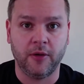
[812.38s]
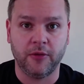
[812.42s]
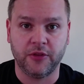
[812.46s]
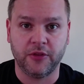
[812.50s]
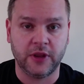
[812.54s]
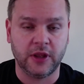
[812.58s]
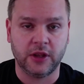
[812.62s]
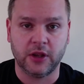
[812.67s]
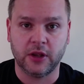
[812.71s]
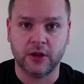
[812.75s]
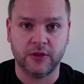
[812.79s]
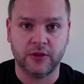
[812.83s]

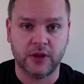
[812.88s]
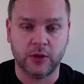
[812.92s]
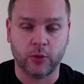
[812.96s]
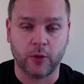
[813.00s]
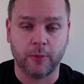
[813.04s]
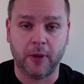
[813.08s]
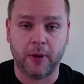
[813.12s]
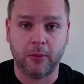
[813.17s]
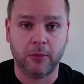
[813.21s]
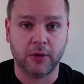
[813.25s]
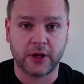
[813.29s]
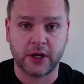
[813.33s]
the
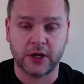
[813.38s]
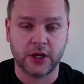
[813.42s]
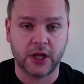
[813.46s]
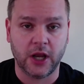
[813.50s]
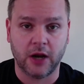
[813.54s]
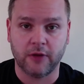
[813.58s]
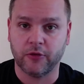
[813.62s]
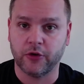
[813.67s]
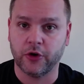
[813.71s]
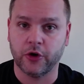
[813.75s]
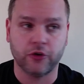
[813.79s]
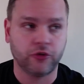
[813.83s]
Republican
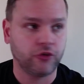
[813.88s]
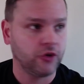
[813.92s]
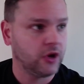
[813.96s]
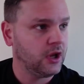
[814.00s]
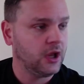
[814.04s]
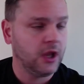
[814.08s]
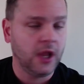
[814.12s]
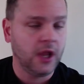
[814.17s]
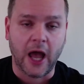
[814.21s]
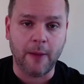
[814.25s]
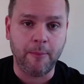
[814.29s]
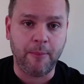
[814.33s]
governors
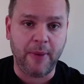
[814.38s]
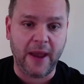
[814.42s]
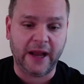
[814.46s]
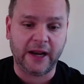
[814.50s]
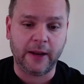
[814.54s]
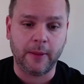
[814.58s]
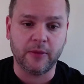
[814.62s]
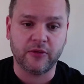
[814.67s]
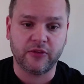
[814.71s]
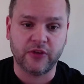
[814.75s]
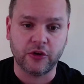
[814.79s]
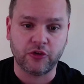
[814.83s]

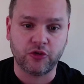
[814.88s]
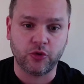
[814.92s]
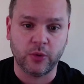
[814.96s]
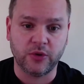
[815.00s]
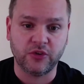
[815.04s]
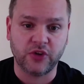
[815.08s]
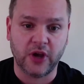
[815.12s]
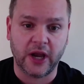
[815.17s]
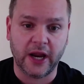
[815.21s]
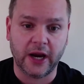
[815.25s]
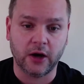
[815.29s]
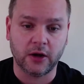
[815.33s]
abandon this issue
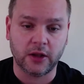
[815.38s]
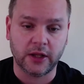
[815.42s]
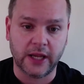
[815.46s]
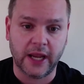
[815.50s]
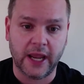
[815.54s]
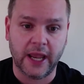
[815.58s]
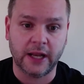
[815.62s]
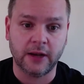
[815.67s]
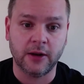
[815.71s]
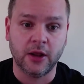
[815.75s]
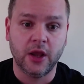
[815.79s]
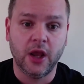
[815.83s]

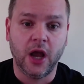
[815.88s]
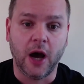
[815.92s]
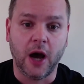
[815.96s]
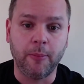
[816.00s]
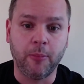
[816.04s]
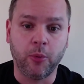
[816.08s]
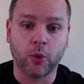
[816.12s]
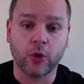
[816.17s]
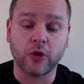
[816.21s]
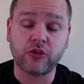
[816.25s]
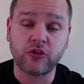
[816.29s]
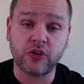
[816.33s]
entirely. And
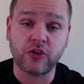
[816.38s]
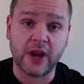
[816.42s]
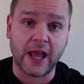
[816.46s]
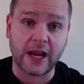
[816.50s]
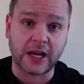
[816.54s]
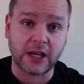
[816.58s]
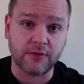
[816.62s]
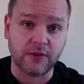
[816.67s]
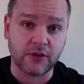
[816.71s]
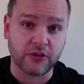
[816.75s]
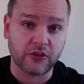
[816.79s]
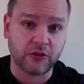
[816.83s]
abortion
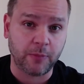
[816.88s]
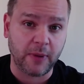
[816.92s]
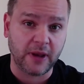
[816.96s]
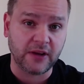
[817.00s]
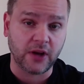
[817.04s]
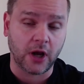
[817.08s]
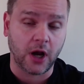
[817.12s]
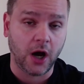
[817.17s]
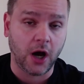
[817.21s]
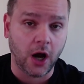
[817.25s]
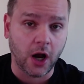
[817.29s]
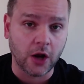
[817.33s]
activists
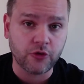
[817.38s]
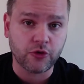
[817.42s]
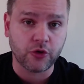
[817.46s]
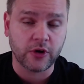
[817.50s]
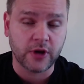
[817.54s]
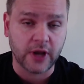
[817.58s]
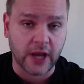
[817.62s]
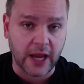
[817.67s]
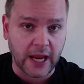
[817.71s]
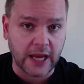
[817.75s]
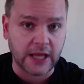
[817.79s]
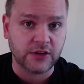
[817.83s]
spent
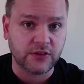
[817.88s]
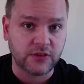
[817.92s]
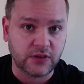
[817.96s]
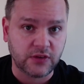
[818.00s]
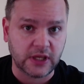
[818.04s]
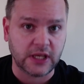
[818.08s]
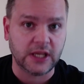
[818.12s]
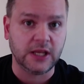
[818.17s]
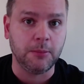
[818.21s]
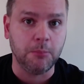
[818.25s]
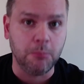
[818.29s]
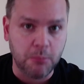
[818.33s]

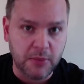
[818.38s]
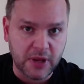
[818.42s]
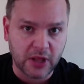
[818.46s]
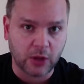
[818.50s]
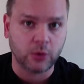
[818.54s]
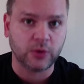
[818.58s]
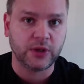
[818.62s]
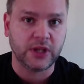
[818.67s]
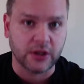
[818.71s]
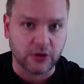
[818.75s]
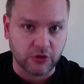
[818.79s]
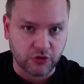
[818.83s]
$118
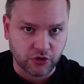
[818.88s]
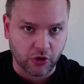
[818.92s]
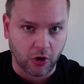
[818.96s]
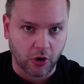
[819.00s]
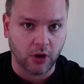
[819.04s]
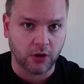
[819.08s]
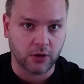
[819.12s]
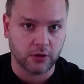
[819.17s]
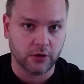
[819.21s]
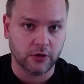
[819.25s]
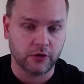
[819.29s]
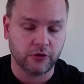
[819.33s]
million
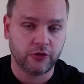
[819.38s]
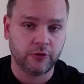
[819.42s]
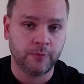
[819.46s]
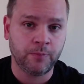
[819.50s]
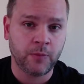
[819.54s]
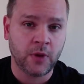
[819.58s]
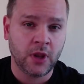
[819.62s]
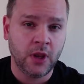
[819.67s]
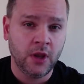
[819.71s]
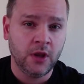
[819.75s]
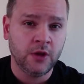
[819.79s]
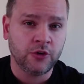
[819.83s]

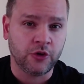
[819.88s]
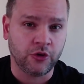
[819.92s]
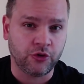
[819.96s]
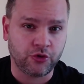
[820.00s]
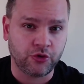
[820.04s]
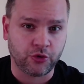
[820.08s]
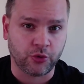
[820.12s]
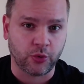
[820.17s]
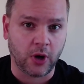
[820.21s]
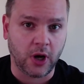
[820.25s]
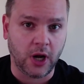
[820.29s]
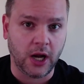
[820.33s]
to
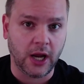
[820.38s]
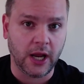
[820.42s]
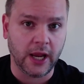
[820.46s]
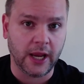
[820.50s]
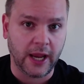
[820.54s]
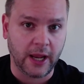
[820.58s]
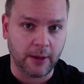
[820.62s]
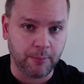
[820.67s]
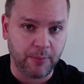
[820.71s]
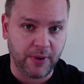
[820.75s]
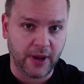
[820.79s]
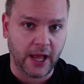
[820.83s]
try
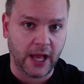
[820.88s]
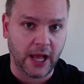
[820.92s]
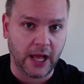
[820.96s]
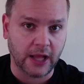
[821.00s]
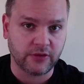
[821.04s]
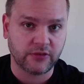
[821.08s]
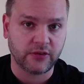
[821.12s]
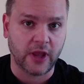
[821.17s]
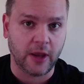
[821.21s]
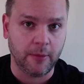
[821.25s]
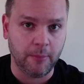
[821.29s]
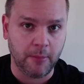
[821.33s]
and
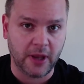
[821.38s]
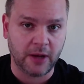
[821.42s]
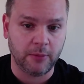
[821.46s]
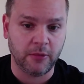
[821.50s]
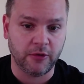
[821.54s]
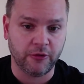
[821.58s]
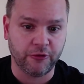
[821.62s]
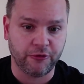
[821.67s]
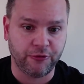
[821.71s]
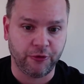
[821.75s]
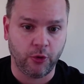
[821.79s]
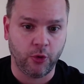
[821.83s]
pass
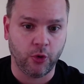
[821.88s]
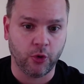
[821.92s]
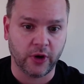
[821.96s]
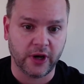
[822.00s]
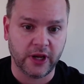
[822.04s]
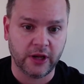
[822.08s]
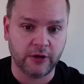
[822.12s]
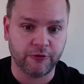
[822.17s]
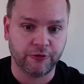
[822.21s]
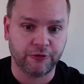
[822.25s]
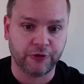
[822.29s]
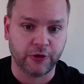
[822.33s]
Amendment 4
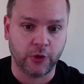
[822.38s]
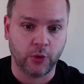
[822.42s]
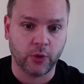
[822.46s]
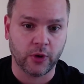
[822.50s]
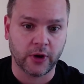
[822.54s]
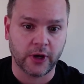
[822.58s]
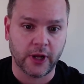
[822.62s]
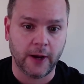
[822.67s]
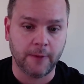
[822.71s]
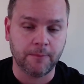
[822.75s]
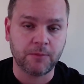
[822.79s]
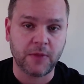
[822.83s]
in
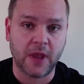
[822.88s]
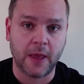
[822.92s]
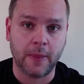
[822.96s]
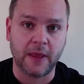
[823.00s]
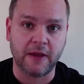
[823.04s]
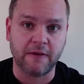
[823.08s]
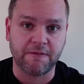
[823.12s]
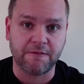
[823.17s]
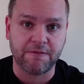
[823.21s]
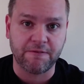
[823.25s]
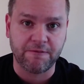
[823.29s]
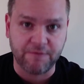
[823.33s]
Florida,
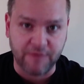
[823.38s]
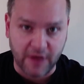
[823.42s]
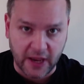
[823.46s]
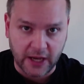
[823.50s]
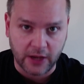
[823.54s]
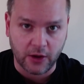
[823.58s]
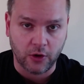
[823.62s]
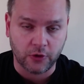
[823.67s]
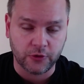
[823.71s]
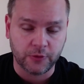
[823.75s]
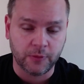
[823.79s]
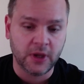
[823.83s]
and they
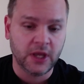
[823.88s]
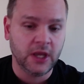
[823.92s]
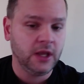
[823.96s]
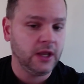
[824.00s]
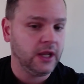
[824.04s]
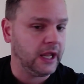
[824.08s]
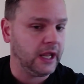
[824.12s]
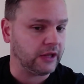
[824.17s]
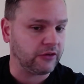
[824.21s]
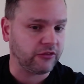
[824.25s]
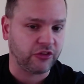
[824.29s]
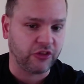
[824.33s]
failed.
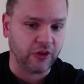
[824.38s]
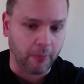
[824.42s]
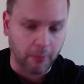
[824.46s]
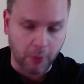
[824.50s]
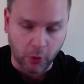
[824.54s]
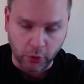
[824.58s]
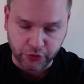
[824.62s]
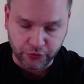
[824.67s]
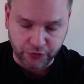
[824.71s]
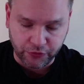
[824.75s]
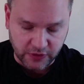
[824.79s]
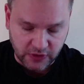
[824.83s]
It's the
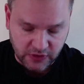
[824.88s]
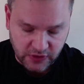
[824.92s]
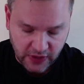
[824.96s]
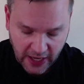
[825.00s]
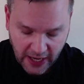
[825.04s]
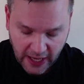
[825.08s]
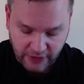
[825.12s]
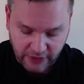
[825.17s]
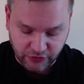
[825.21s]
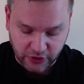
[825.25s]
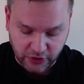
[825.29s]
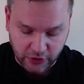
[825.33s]
most
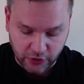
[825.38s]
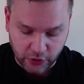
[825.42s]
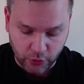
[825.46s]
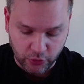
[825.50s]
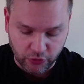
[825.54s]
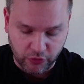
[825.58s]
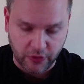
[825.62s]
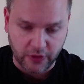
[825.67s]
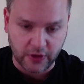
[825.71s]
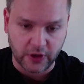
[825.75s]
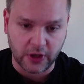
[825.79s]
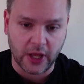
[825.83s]
fantastic
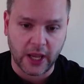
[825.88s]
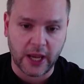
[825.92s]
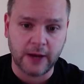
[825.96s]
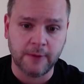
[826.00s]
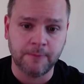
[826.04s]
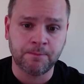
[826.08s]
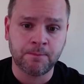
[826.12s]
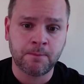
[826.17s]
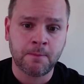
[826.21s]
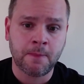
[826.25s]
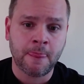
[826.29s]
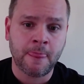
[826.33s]
news of the
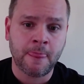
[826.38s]
night.